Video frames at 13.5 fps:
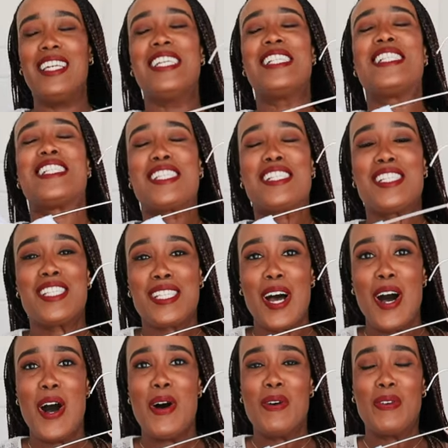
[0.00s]
It's
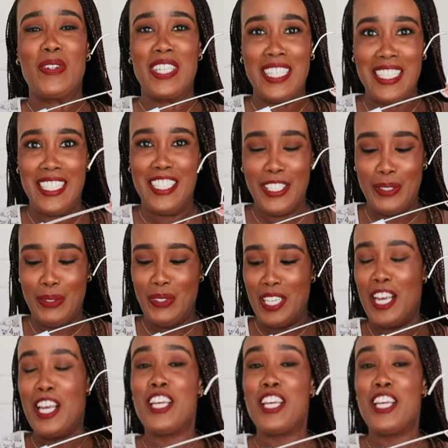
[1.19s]
so cute.